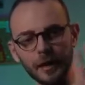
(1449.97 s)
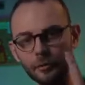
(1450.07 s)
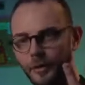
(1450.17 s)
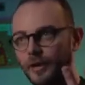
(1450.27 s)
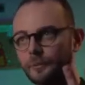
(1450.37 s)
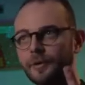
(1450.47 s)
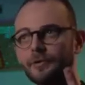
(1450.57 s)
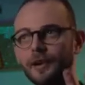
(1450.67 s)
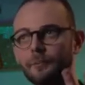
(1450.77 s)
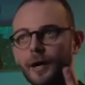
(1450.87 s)

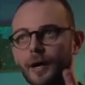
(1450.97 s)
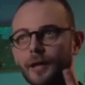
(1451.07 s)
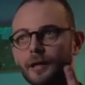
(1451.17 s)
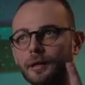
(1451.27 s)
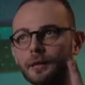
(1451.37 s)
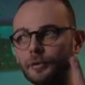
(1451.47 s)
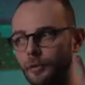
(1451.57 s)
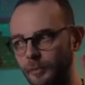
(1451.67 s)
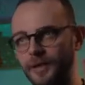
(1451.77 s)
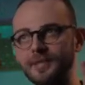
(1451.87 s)
By
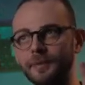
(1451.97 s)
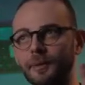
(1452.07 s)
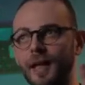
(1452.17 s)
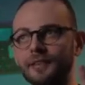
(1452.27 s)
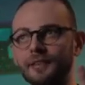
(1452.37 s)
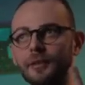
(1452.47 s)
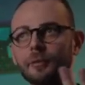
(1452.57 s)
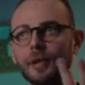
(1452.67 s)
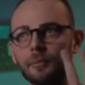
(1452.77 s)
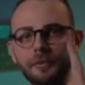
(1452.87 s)
replacing plastic,
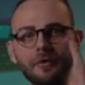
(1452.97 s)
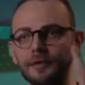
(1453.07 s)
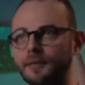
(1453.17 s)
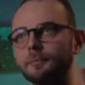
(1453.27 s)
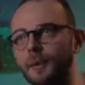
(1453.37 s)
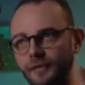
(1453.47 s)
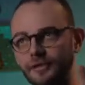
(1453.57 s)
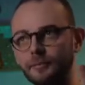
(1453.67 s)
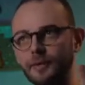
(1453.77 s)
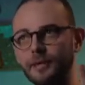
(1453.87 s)
we are preventing
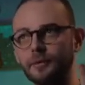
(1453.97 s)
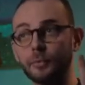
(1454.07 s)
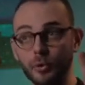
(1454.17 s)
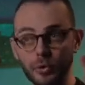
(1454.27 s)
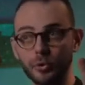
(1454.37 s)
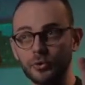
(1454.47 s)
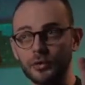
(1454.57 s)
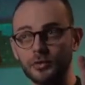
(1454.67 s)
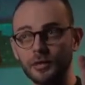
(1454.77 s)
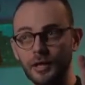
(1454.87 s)
plastic being
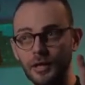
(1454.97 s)
produced.